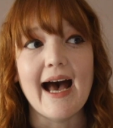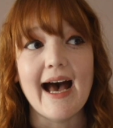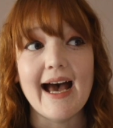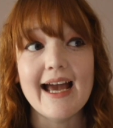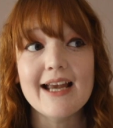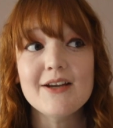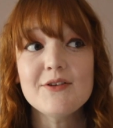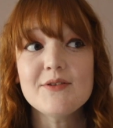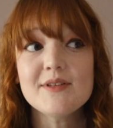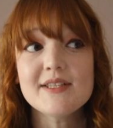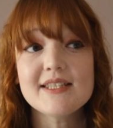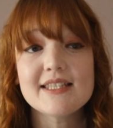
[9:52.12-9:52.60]

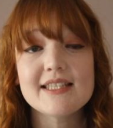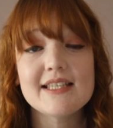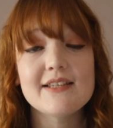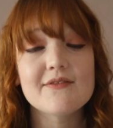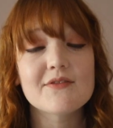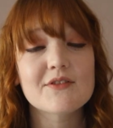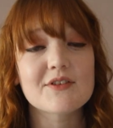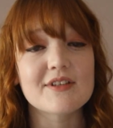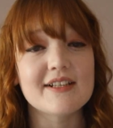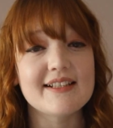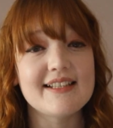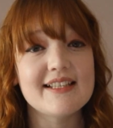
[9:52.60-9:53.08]
I
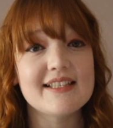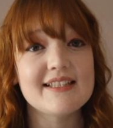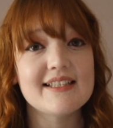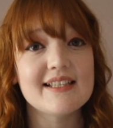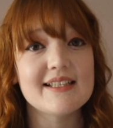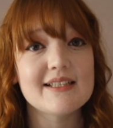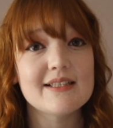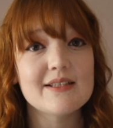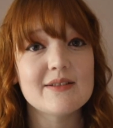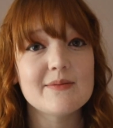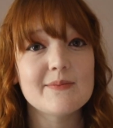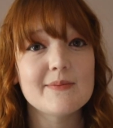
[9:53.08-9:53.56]
receive
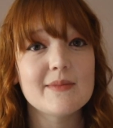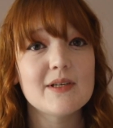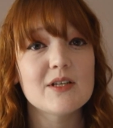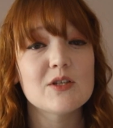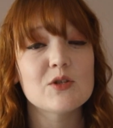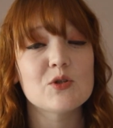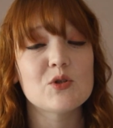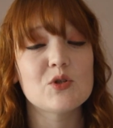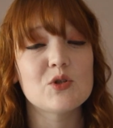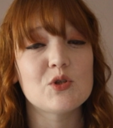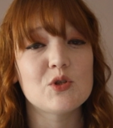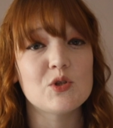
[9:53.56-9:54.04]
criticism
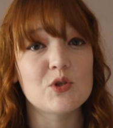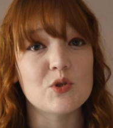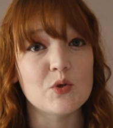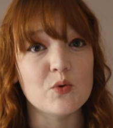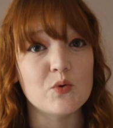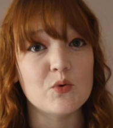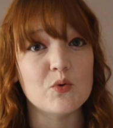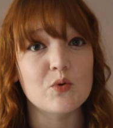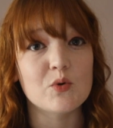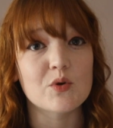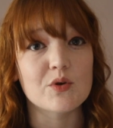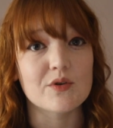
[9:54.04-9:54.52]

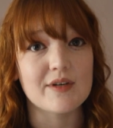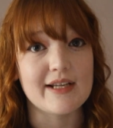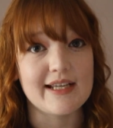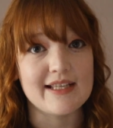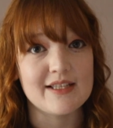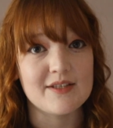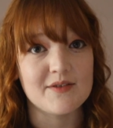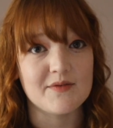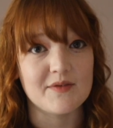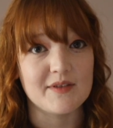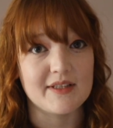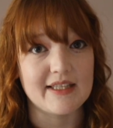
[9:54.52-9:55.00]
so
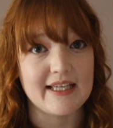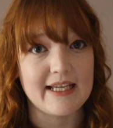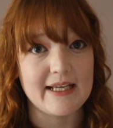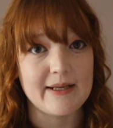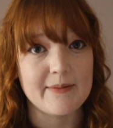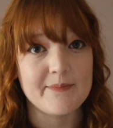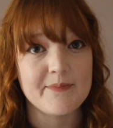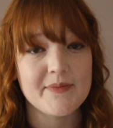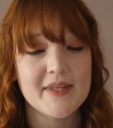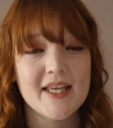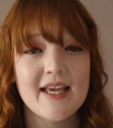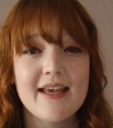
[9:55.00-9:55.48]

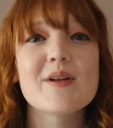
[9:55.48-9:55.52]
gracefully.